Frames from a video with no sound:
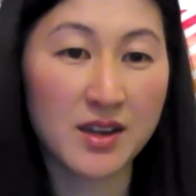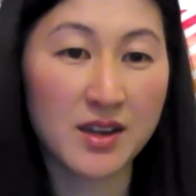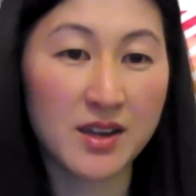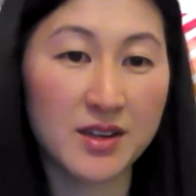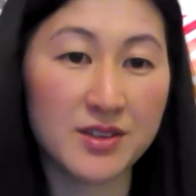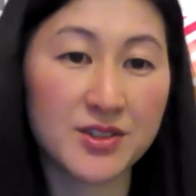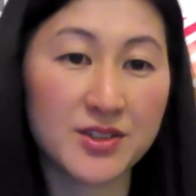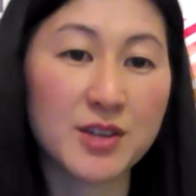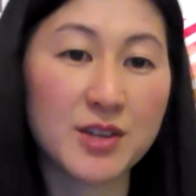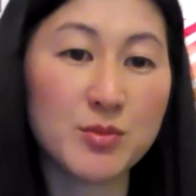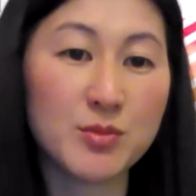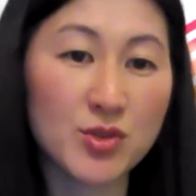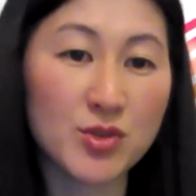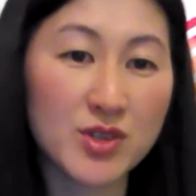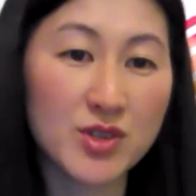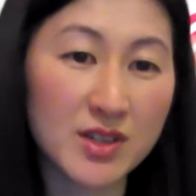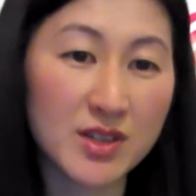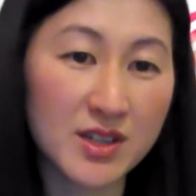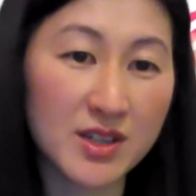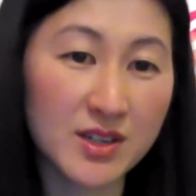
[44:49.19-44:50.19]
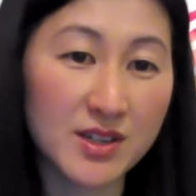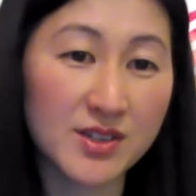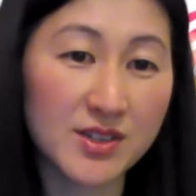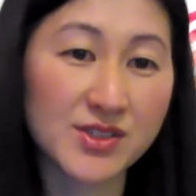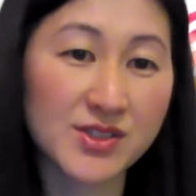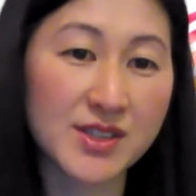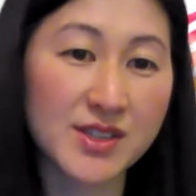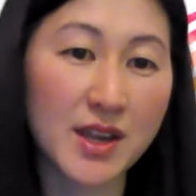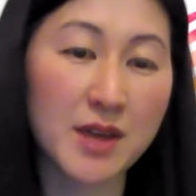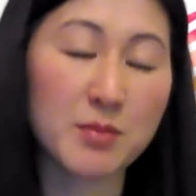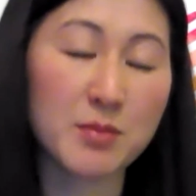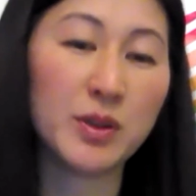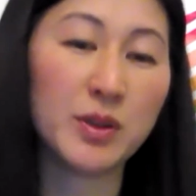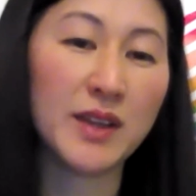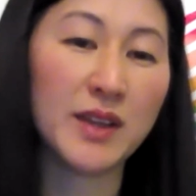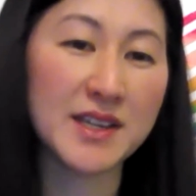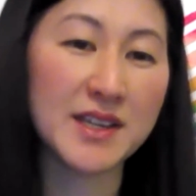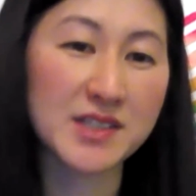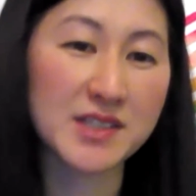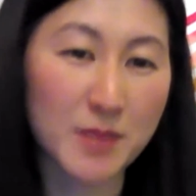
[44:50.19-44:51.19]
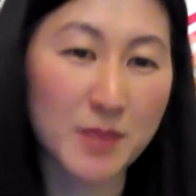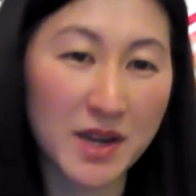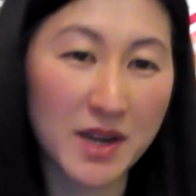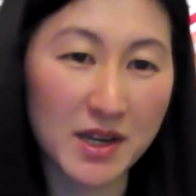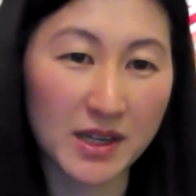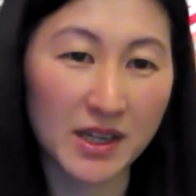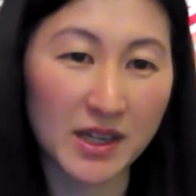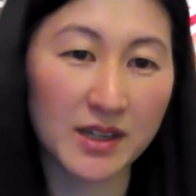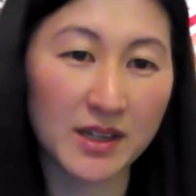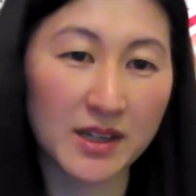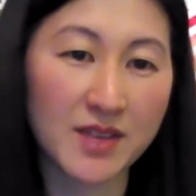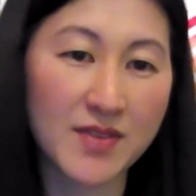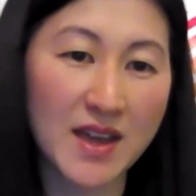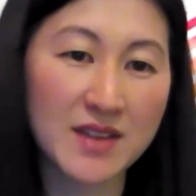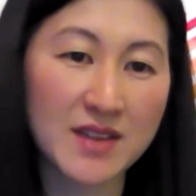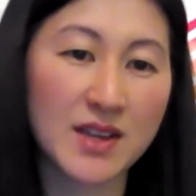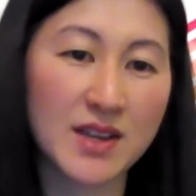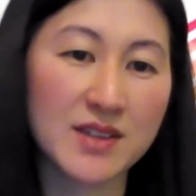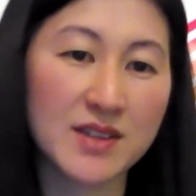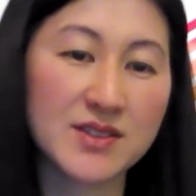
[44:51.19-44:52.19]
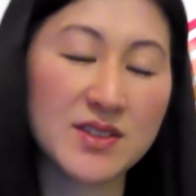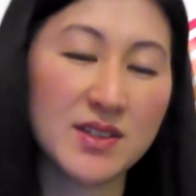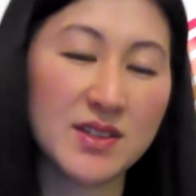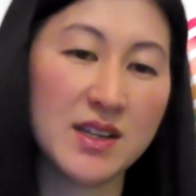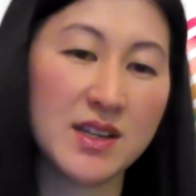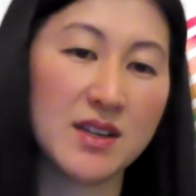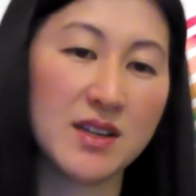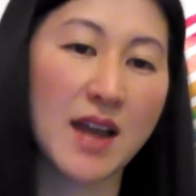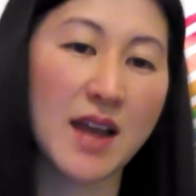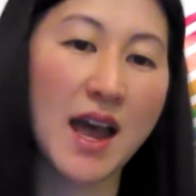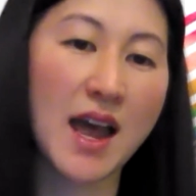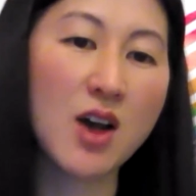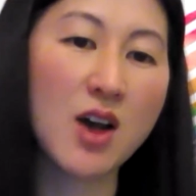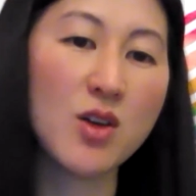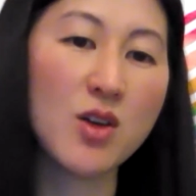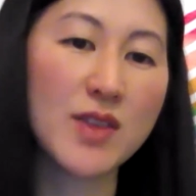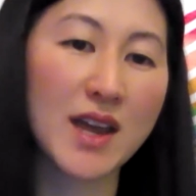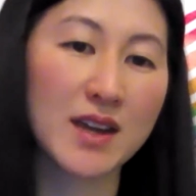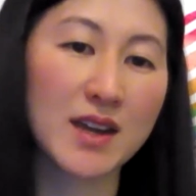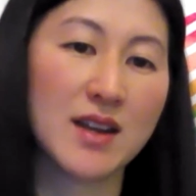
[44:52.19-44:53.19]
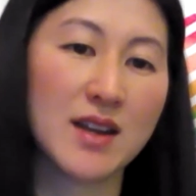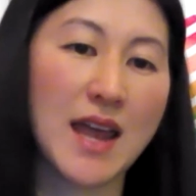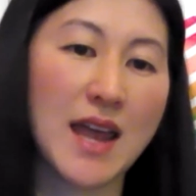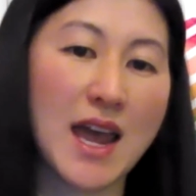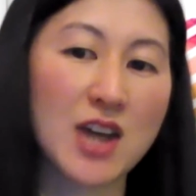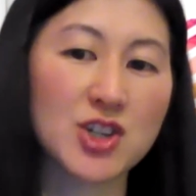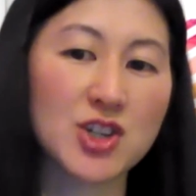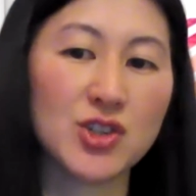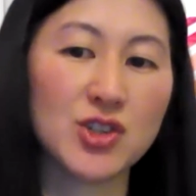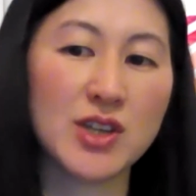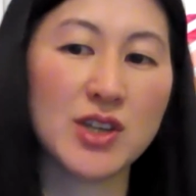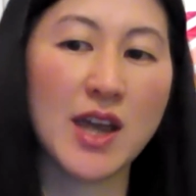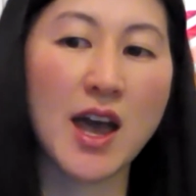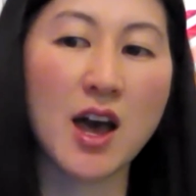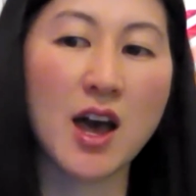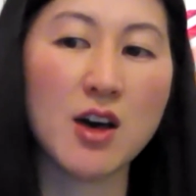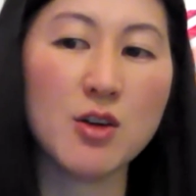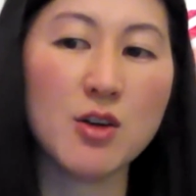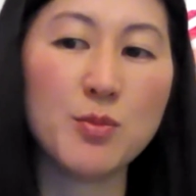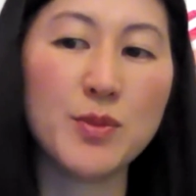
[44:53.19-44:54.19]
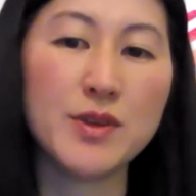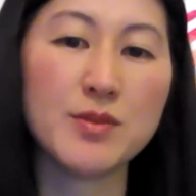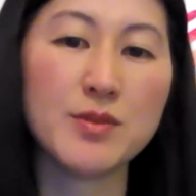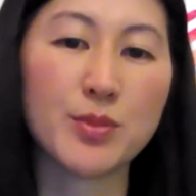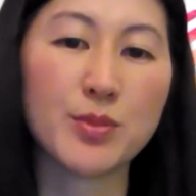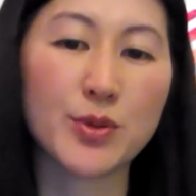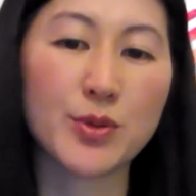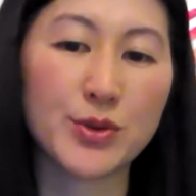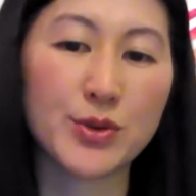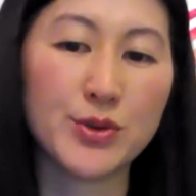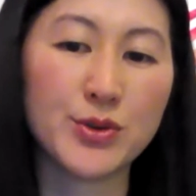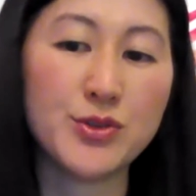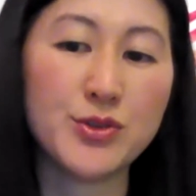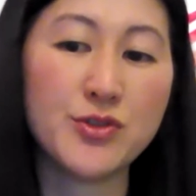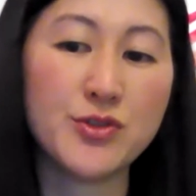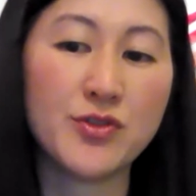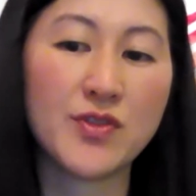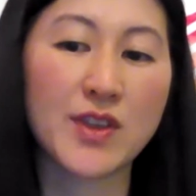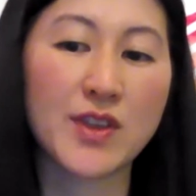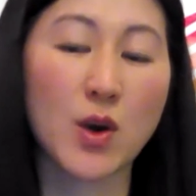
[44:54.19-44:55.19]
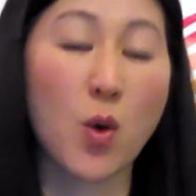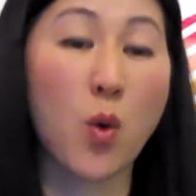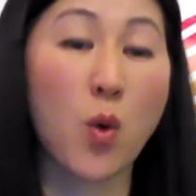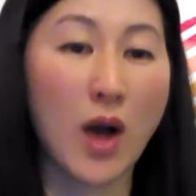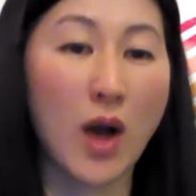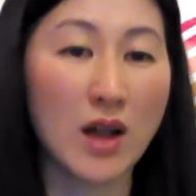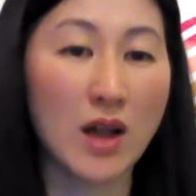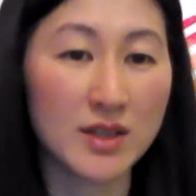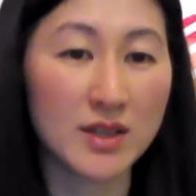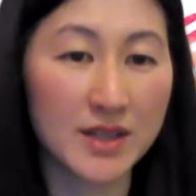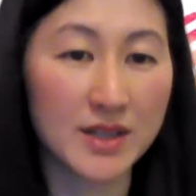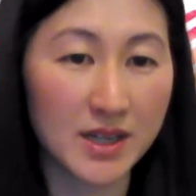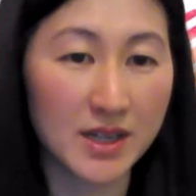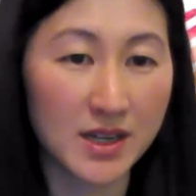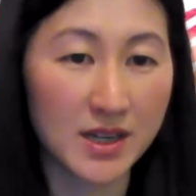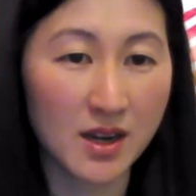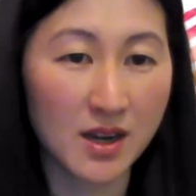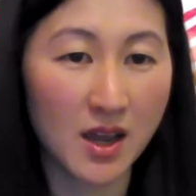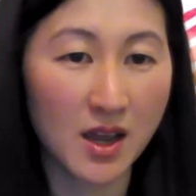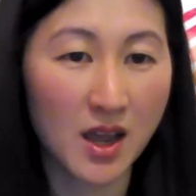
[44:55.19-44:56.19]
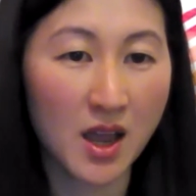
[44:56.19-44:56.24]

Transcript: in communities and placemaking and that density and how that can actually help improve the quality